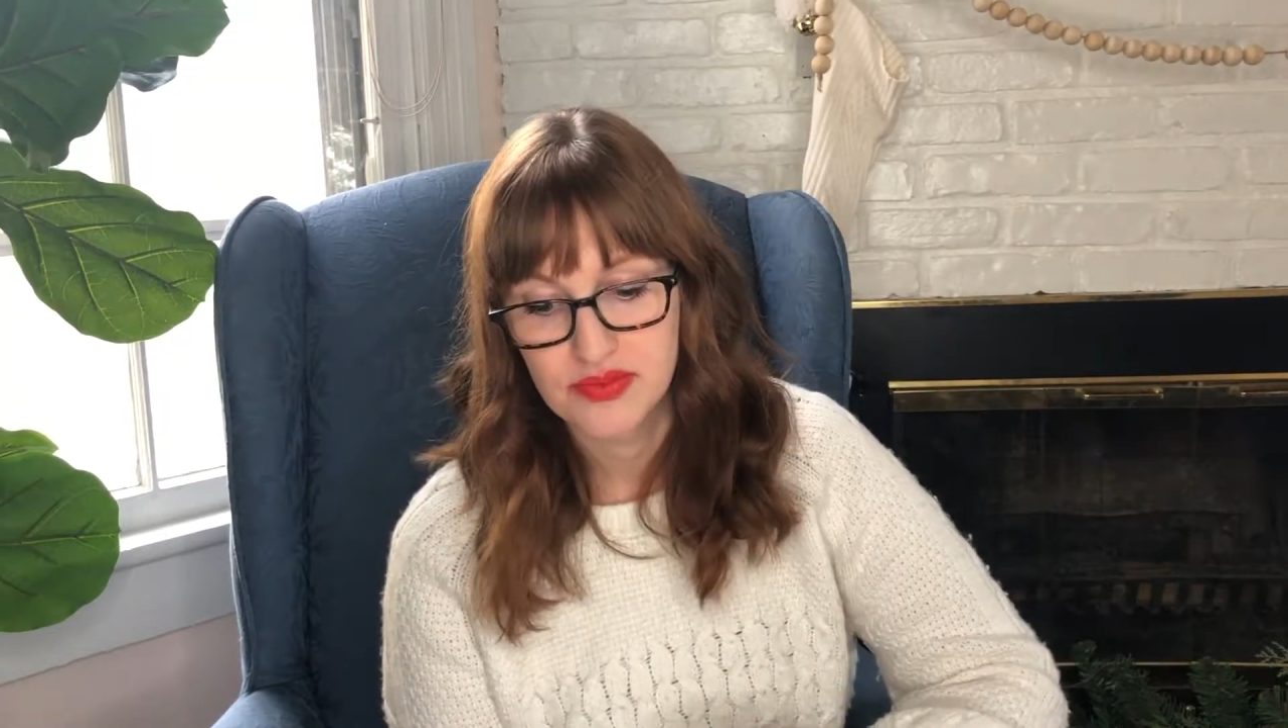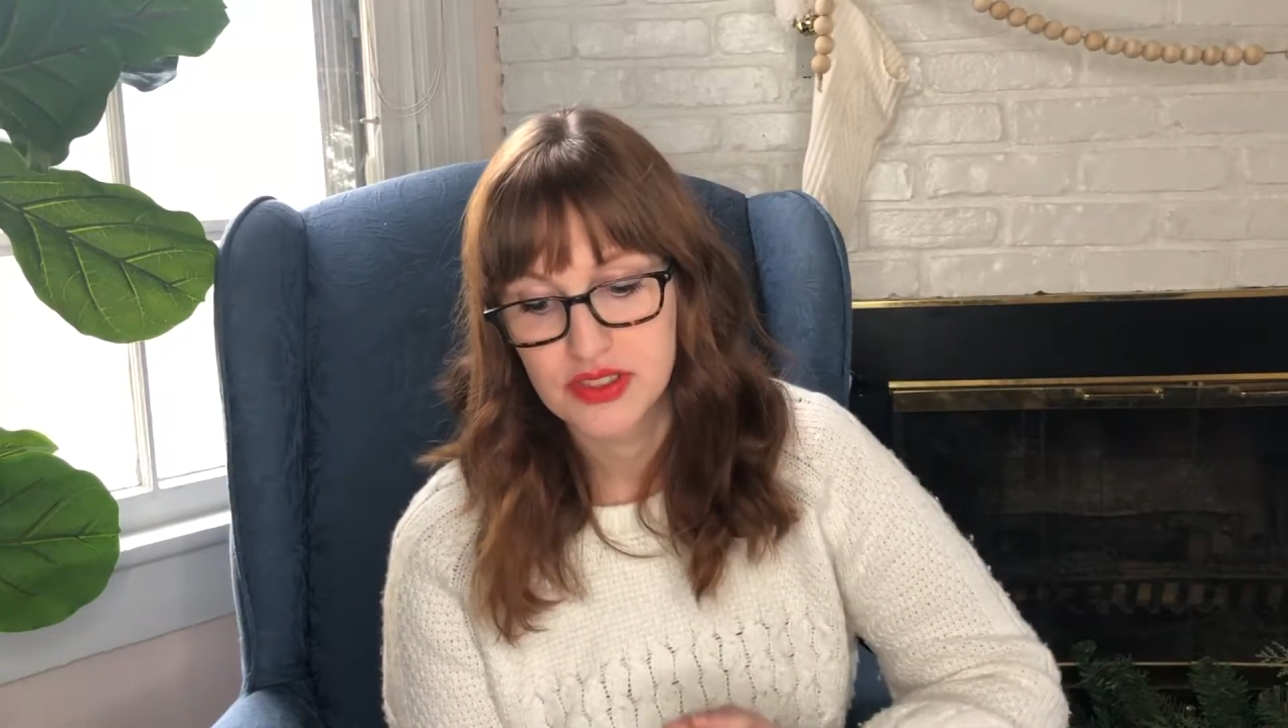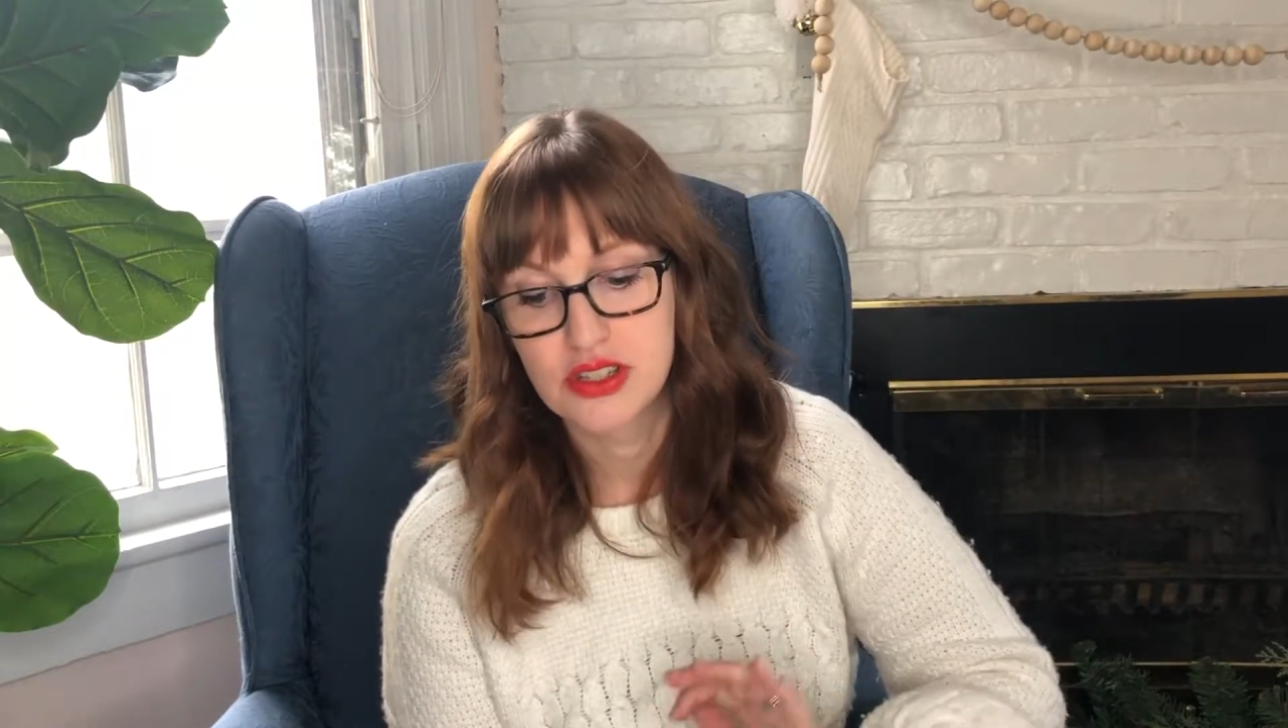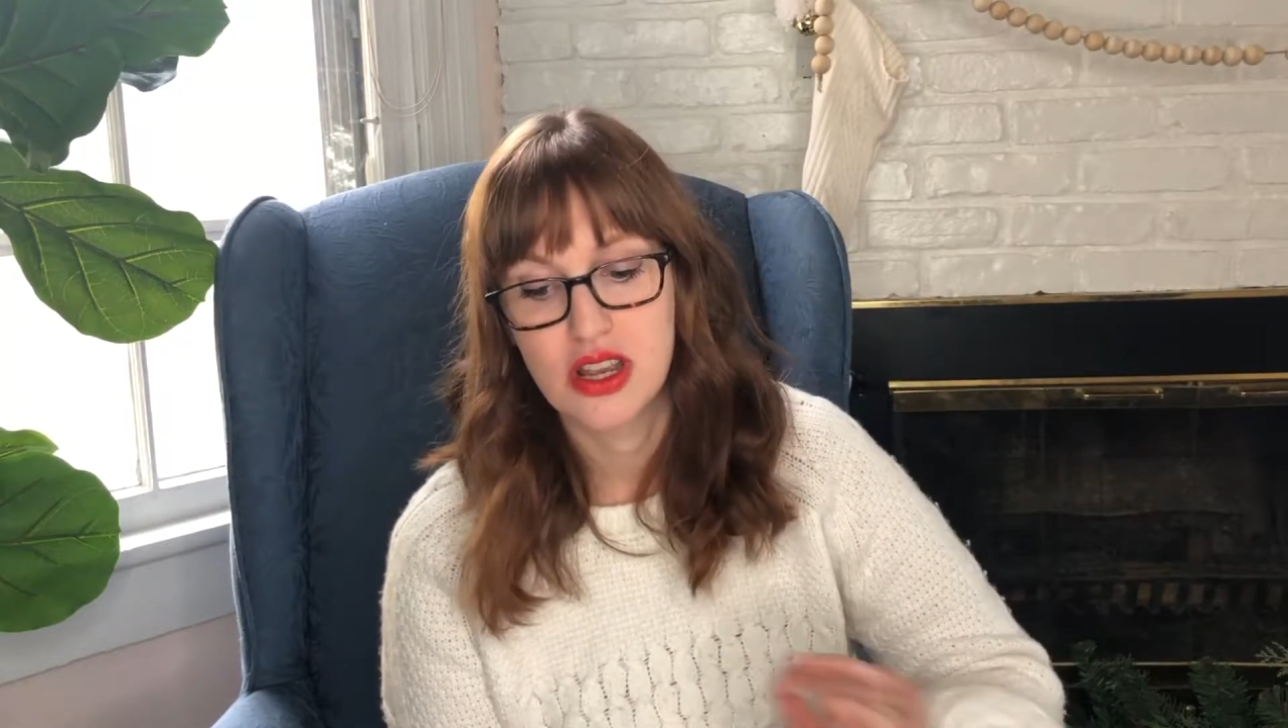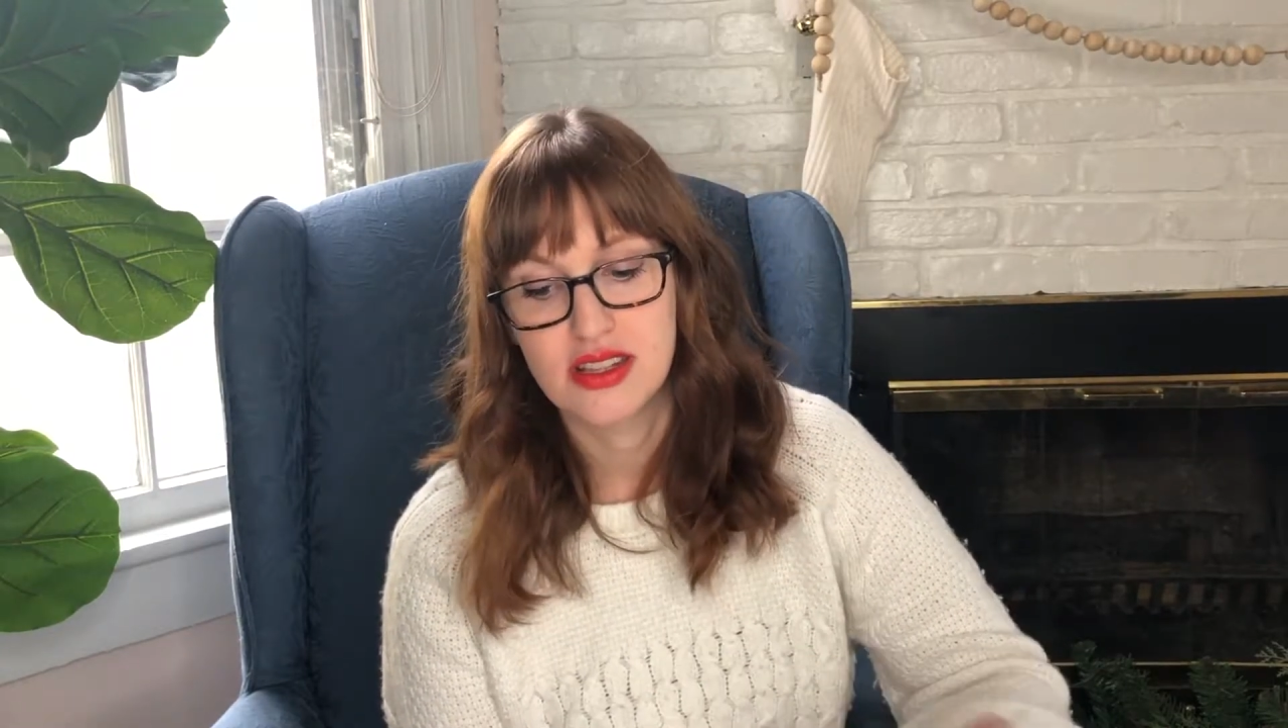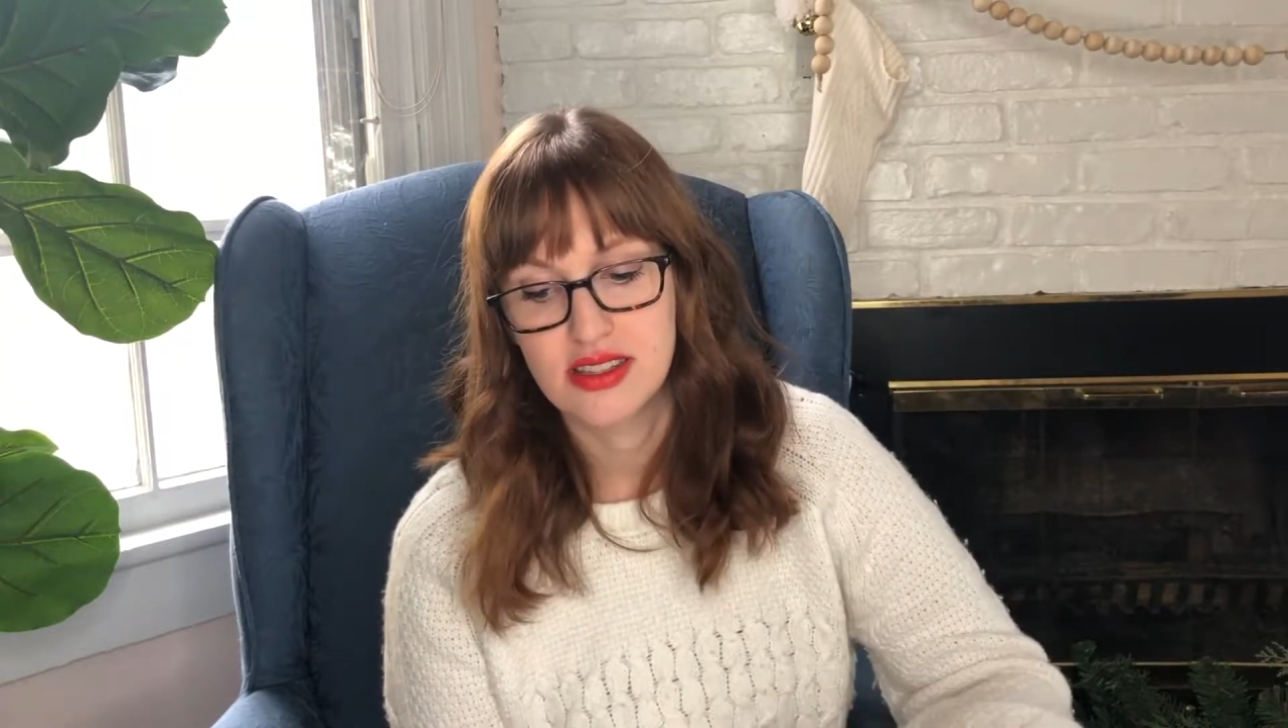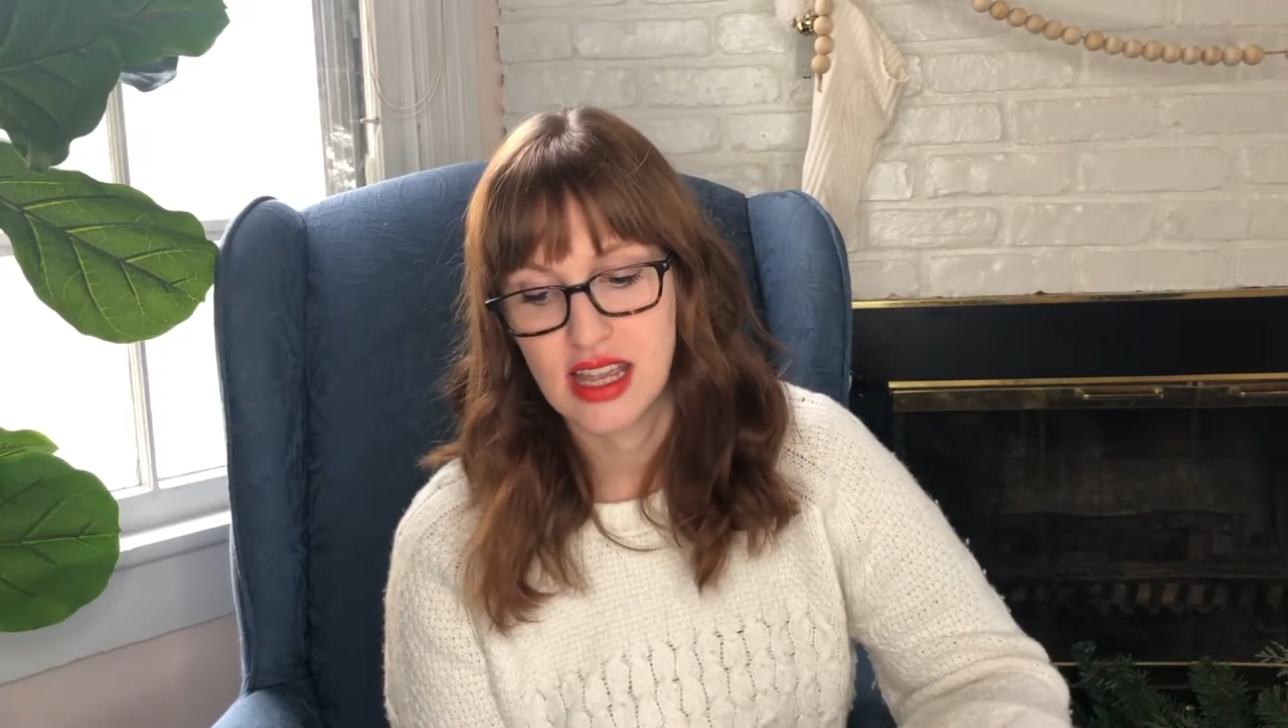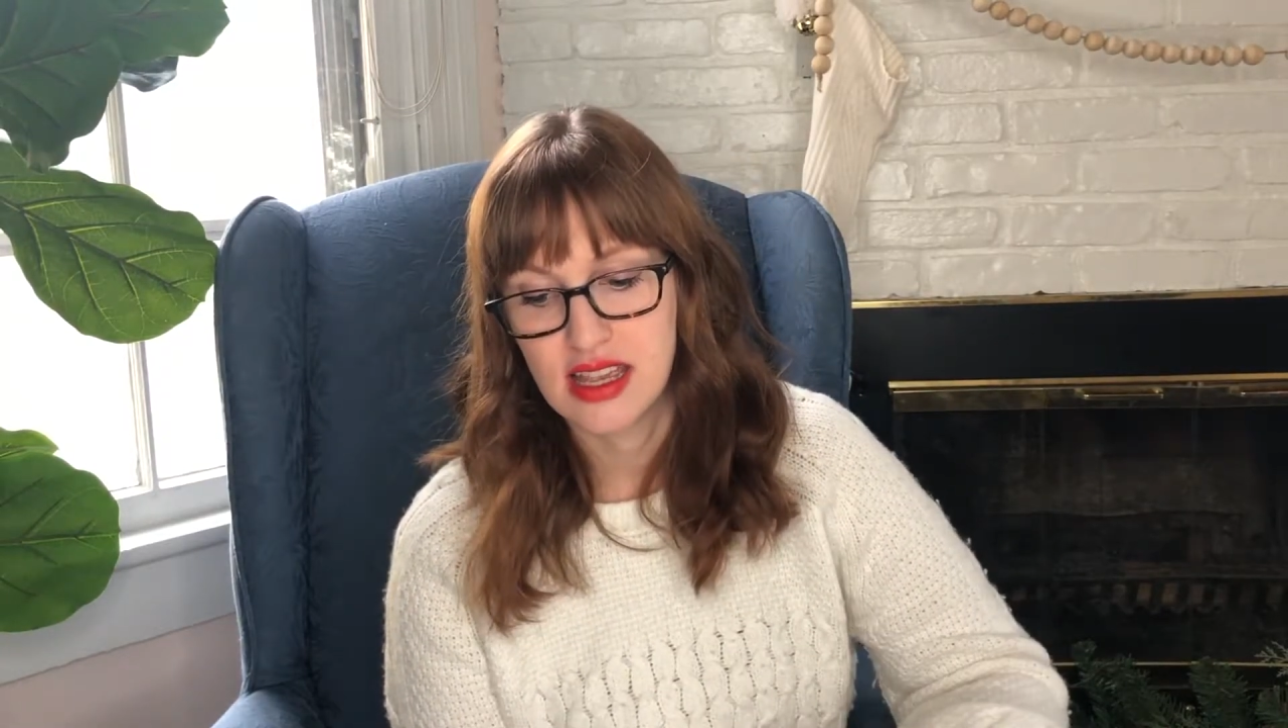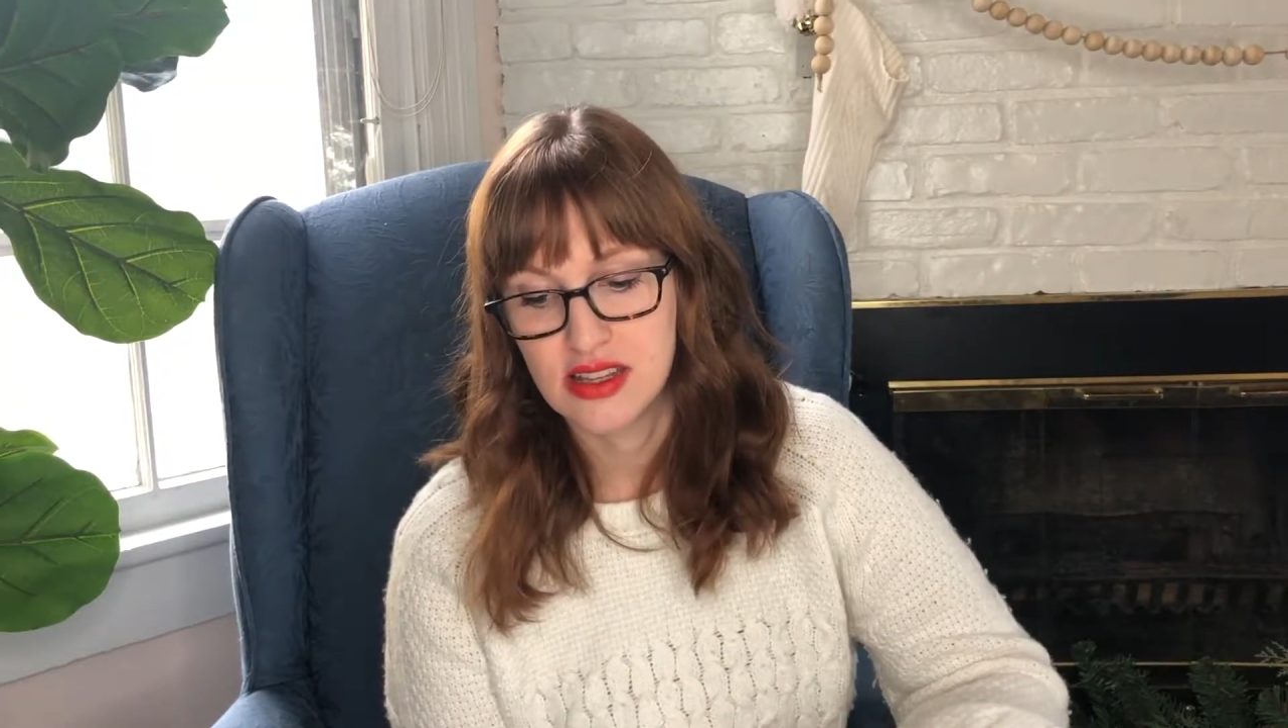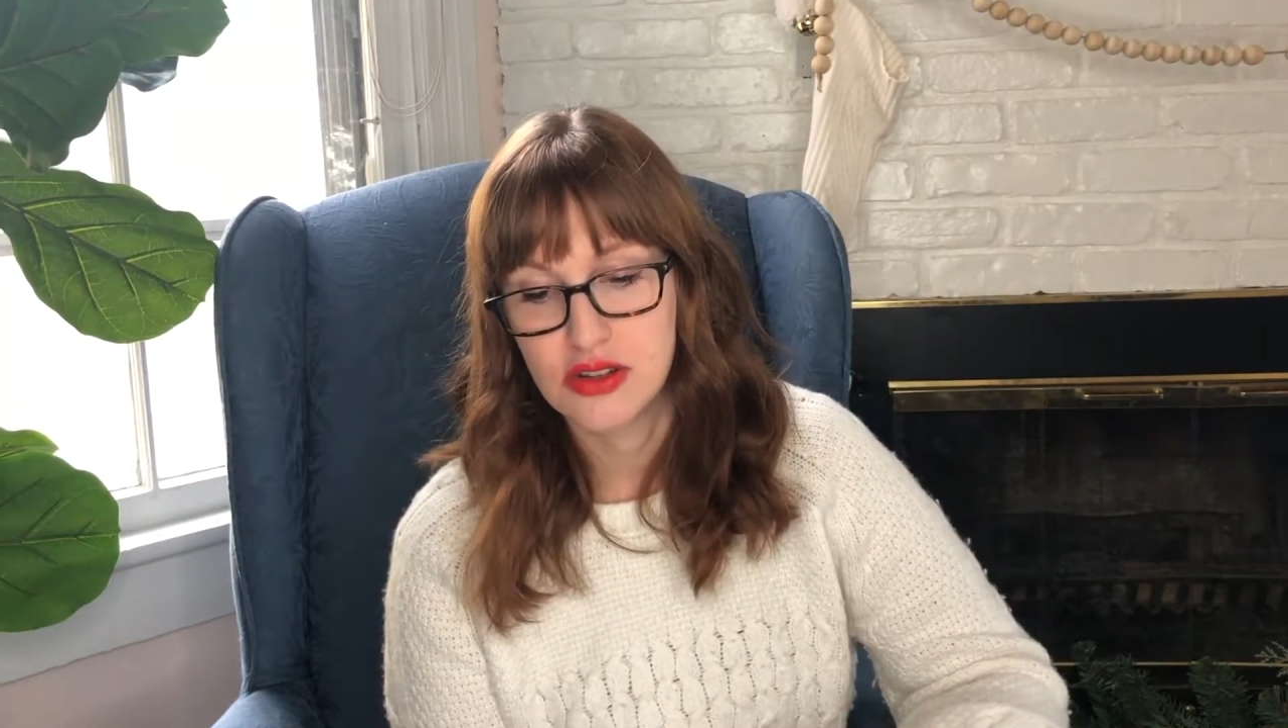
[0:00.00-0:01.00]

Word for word: just as